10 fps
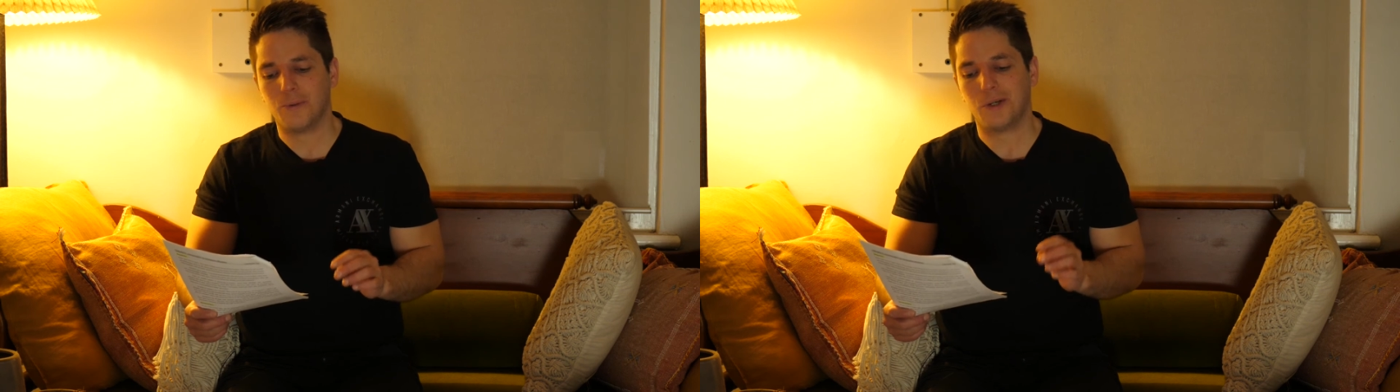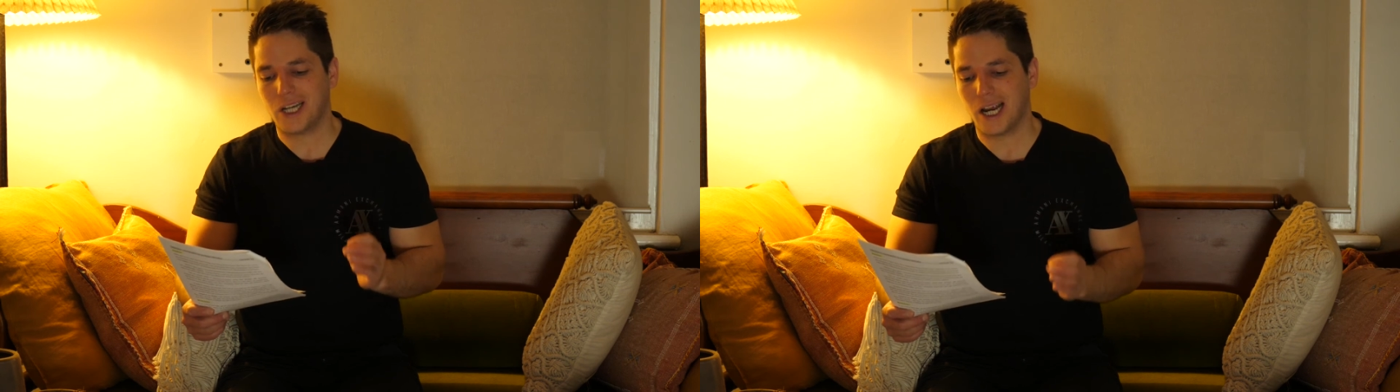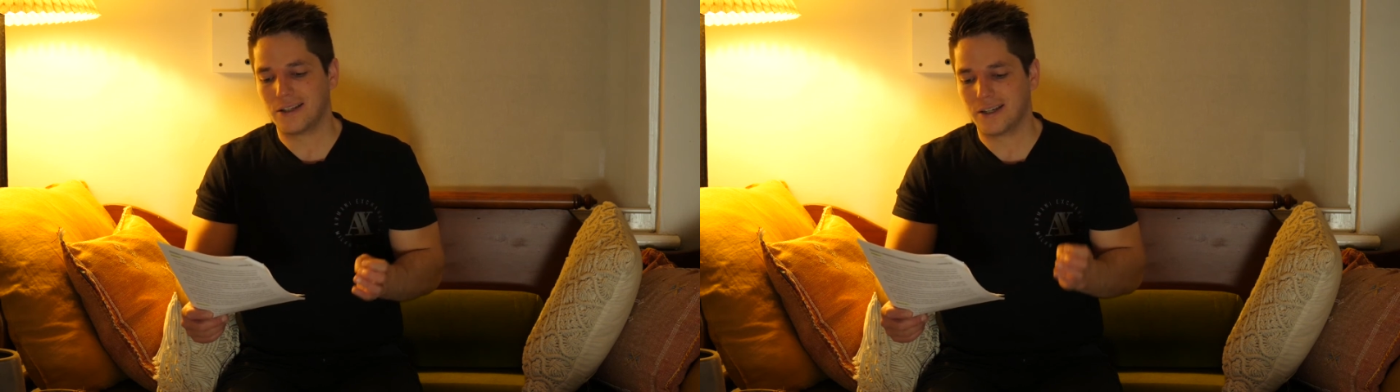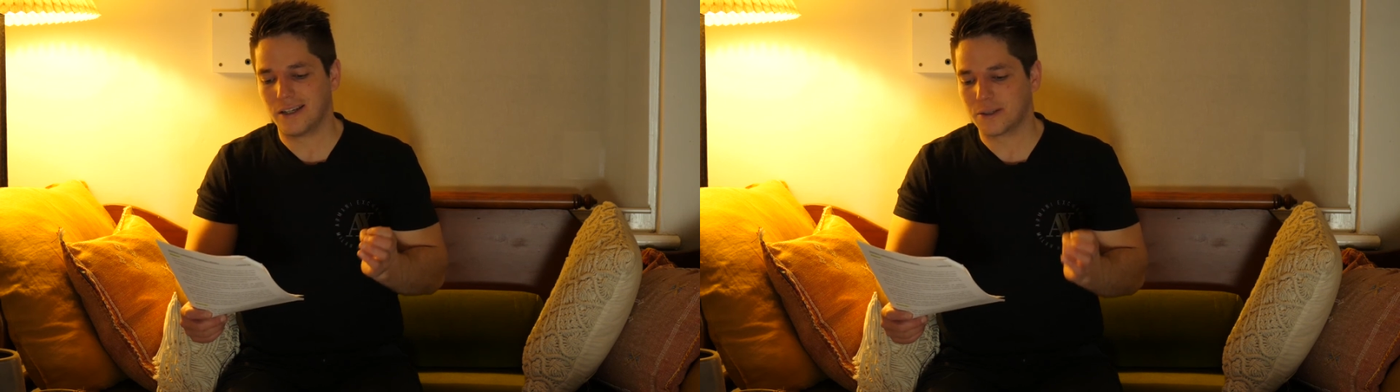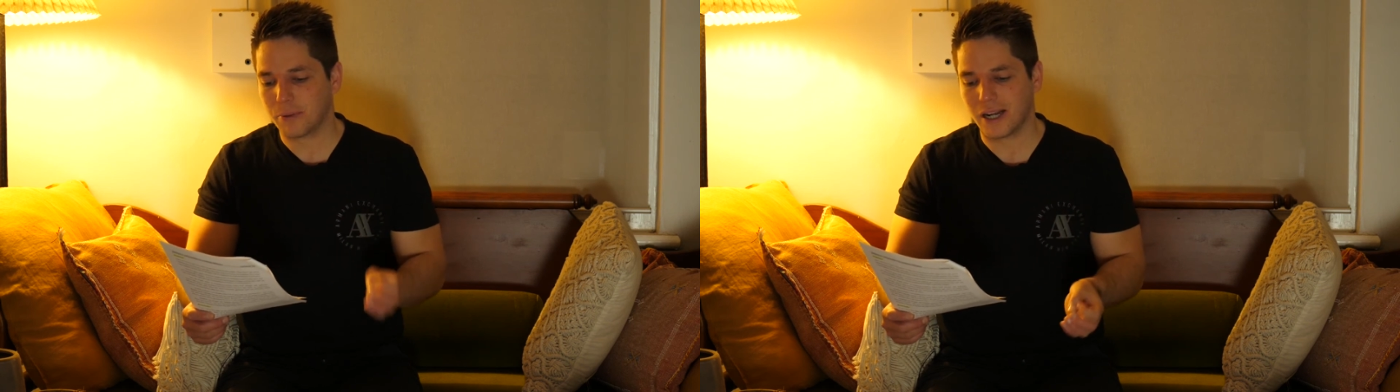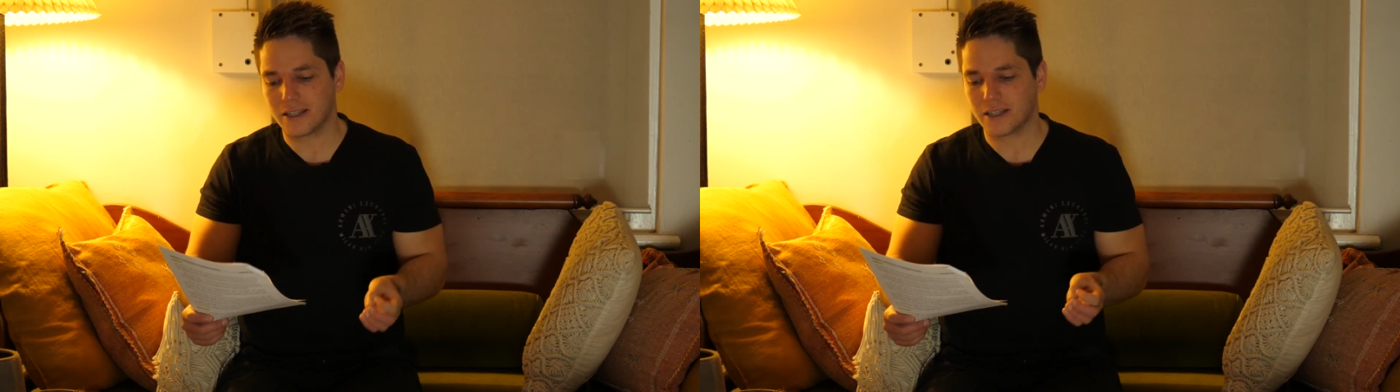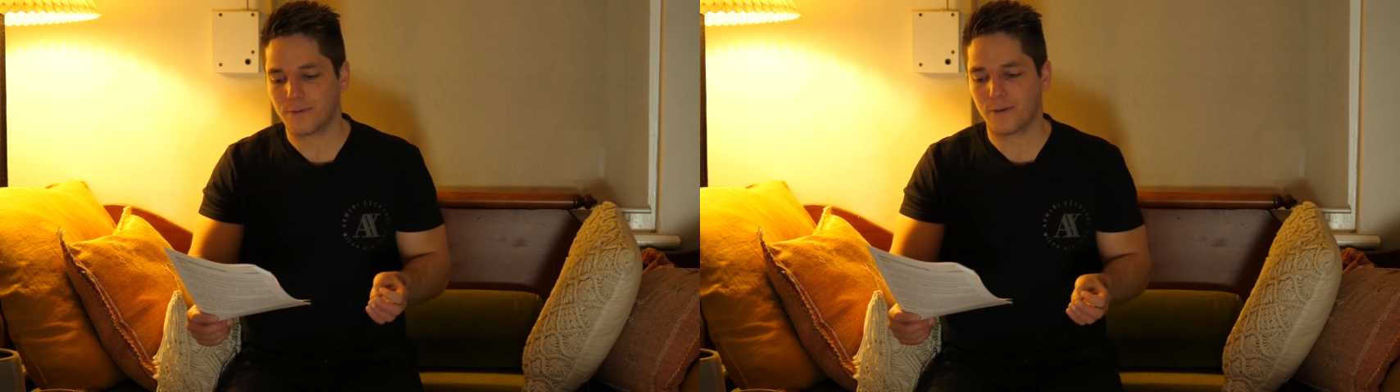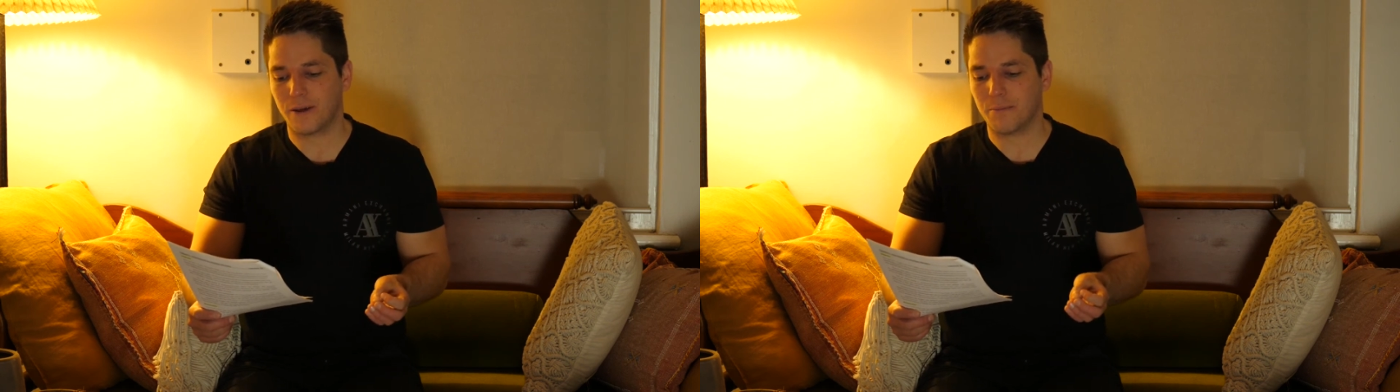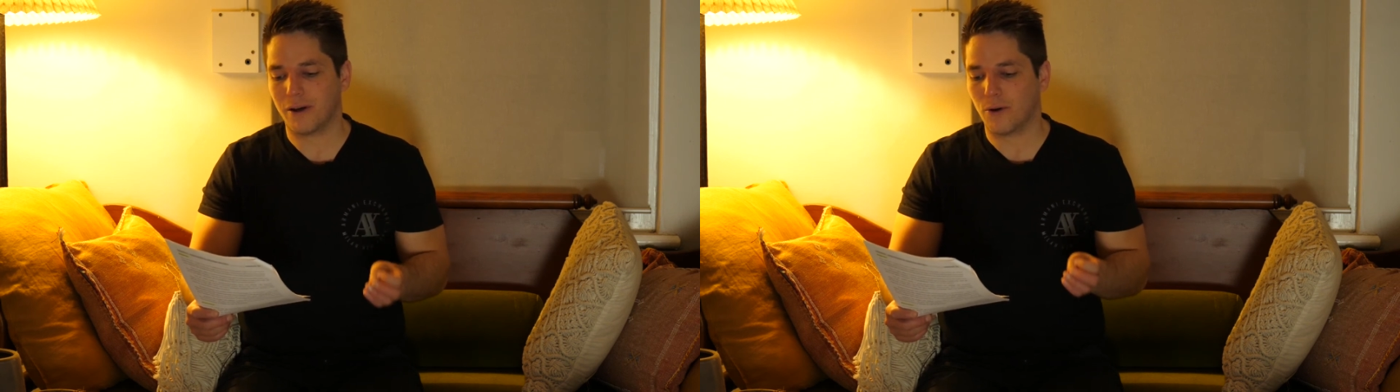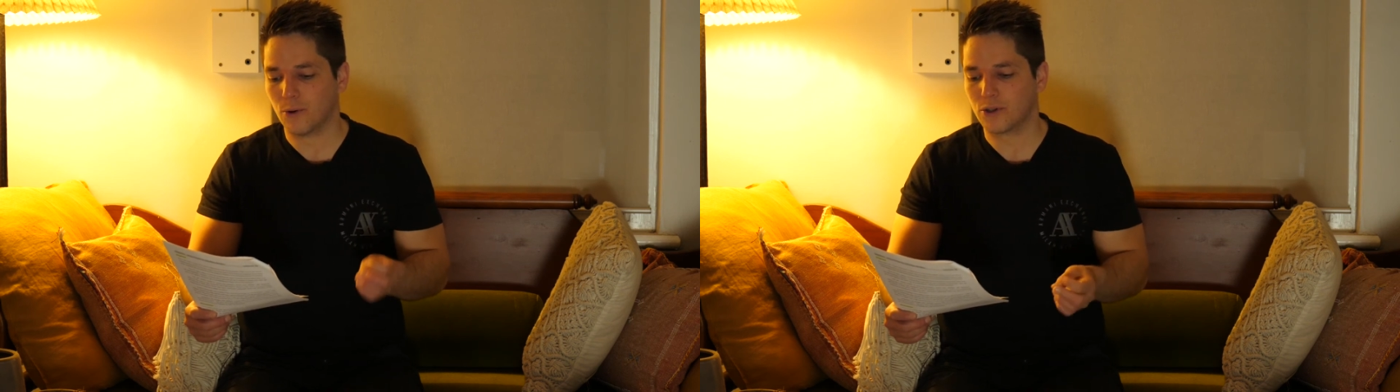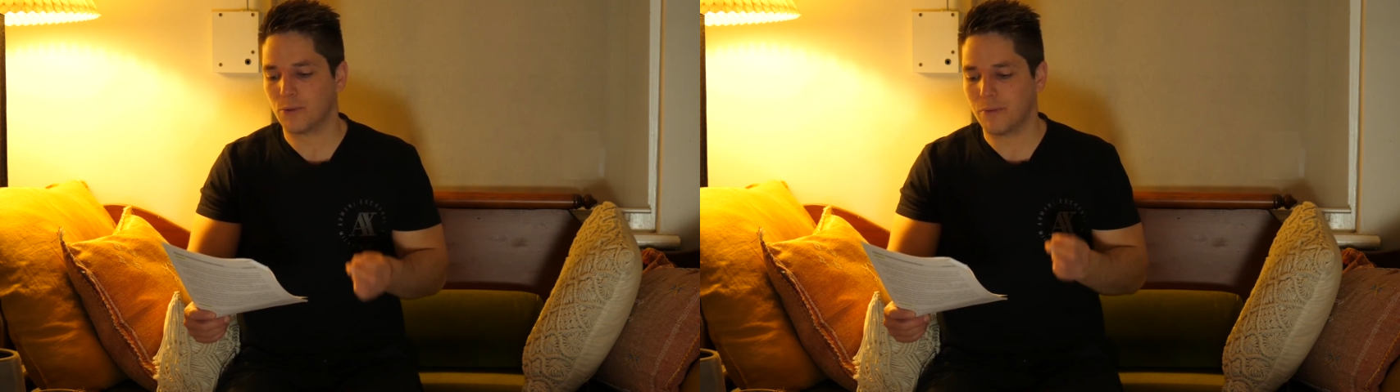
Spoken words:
which has its pluses for them, but also